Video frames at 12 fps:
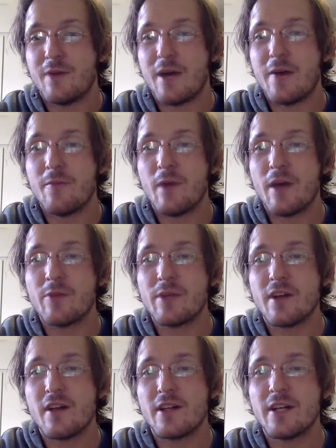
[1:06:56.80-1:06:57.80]
Well, why don't
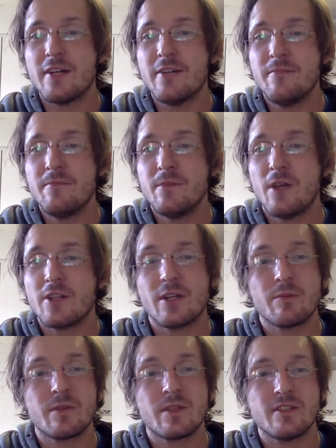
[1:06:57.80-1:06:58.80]
we call her
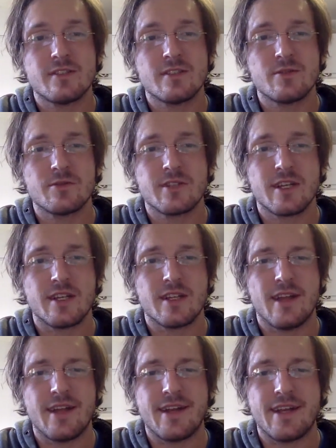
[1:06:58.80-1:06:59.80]
good with this? This was an
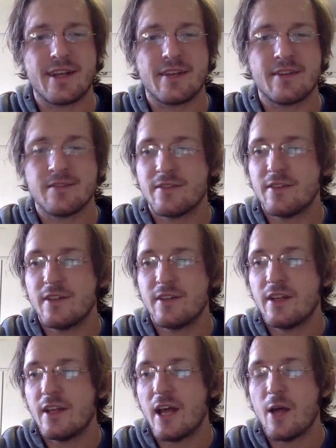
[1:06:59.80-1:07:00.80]
enlightening,
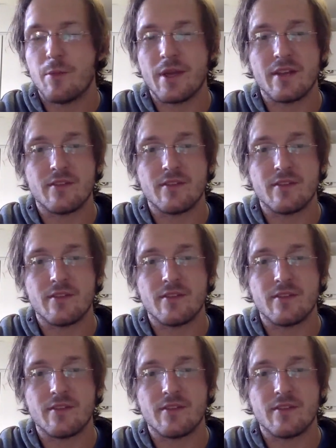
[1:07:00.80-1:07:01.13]
albeit